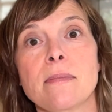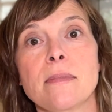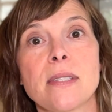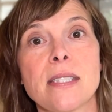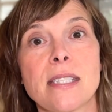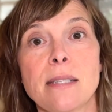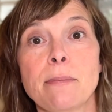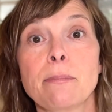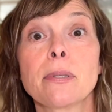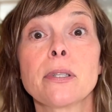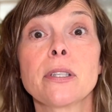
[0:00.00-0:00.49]

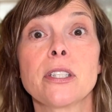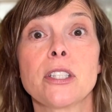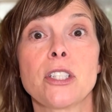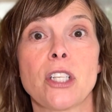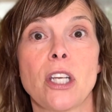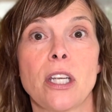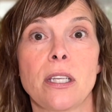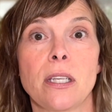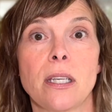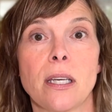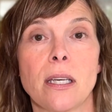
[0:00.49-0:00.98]
simple
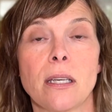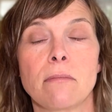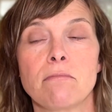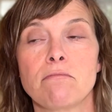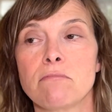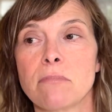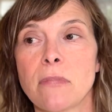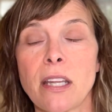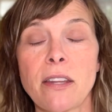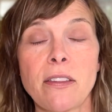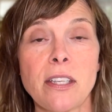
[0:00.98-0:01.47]
agenda,
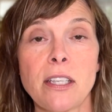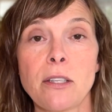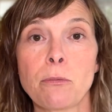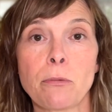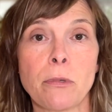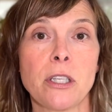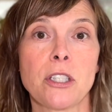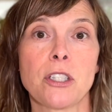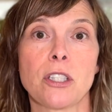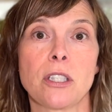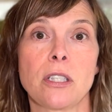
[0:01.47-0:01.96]
nothing
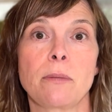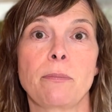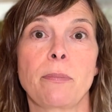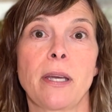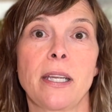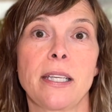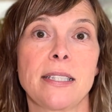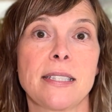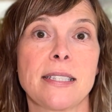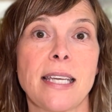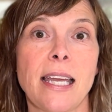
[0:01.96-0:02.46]
rigid,
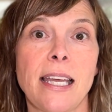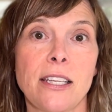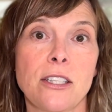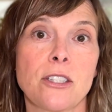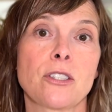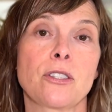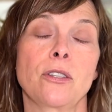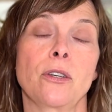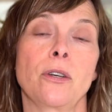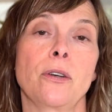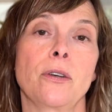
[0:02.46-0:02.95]
but
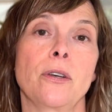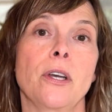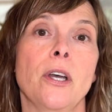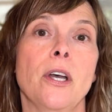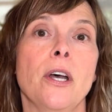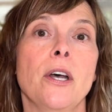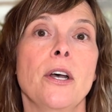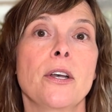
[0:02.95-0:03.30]
intentional,